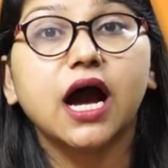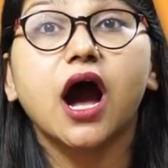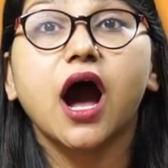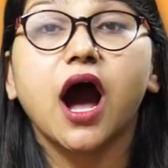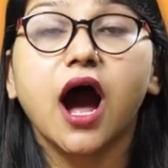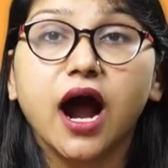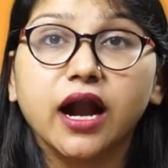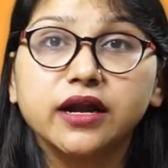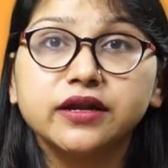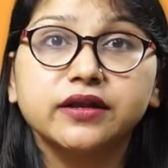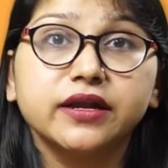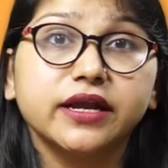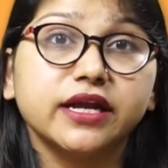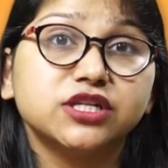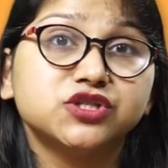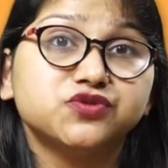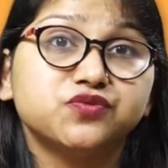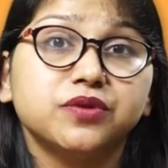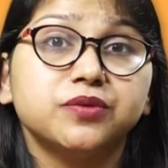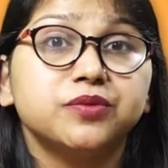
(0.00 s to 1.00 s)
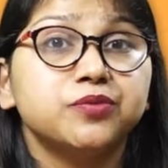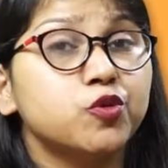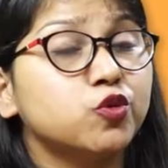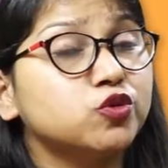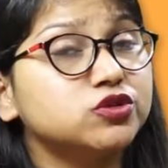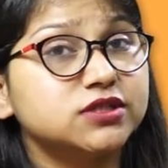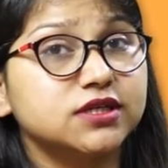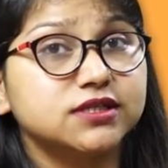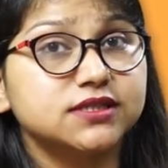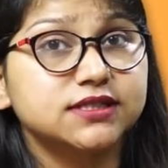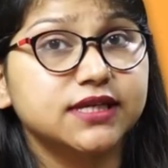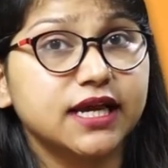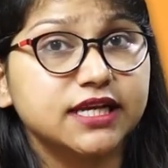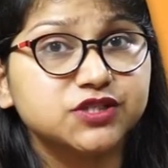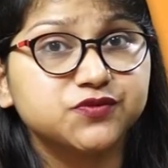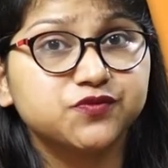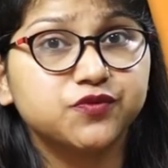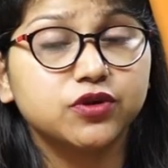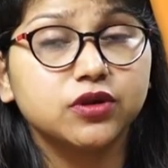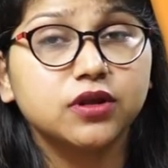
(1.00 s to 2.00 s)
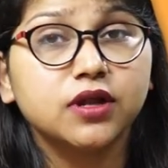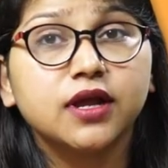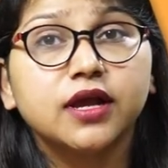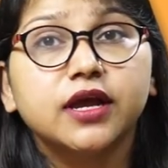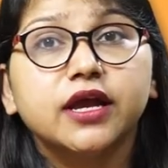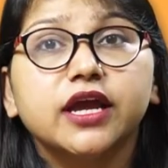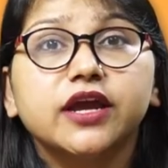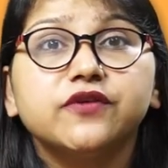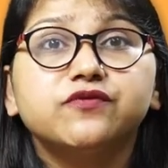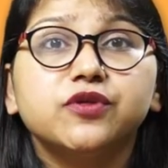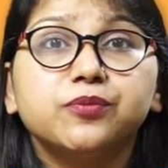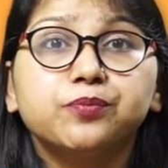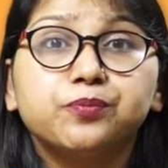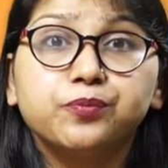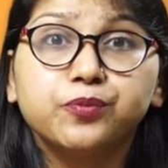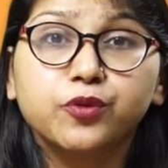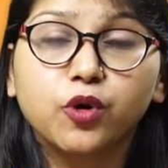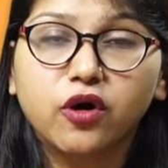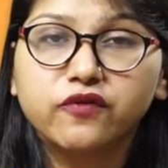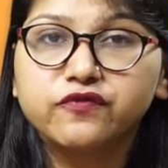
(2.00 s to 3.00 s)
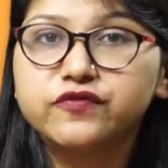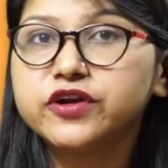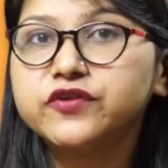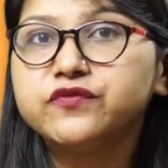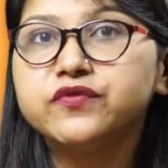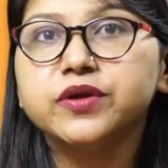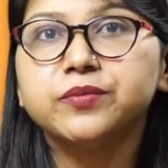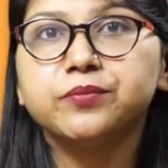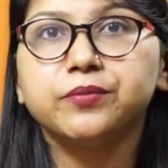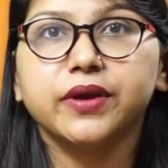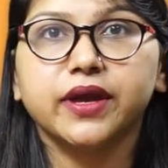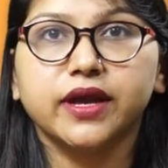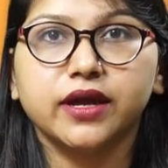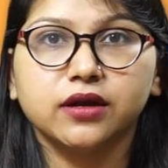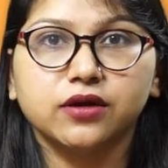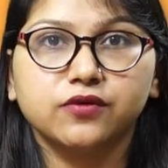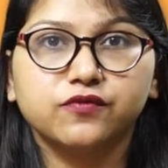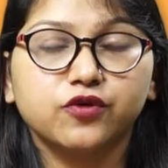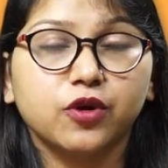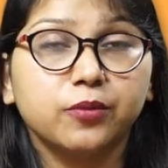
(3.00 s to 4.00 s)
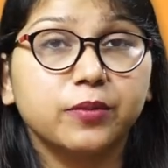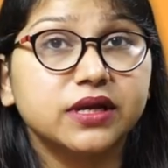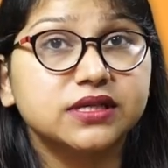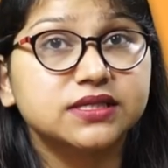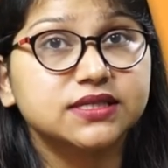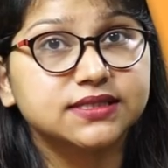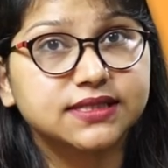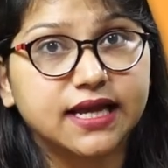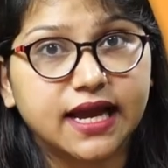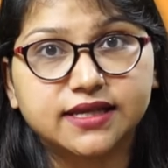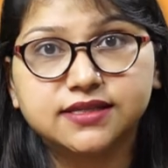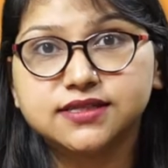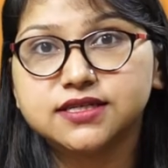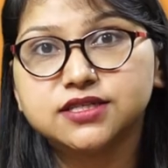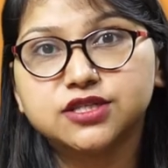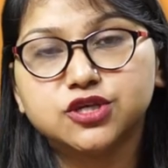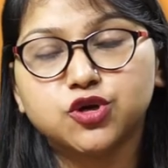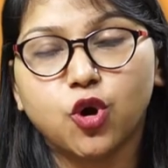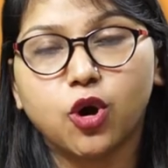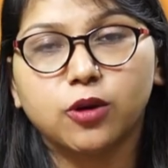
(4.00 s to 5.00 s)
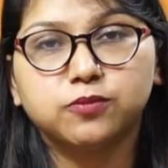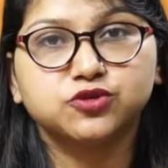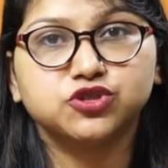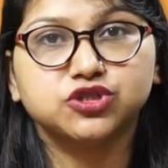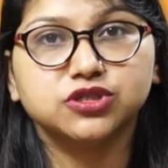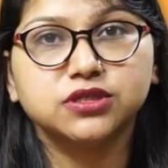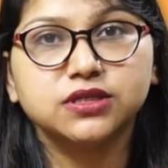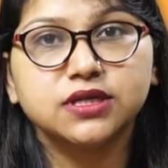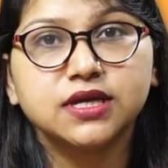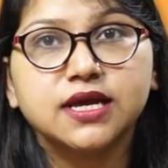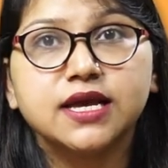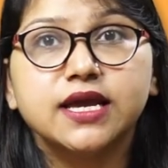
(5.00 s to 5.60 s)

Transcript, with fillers: our trades will be more successful if the profit we make from exercising the option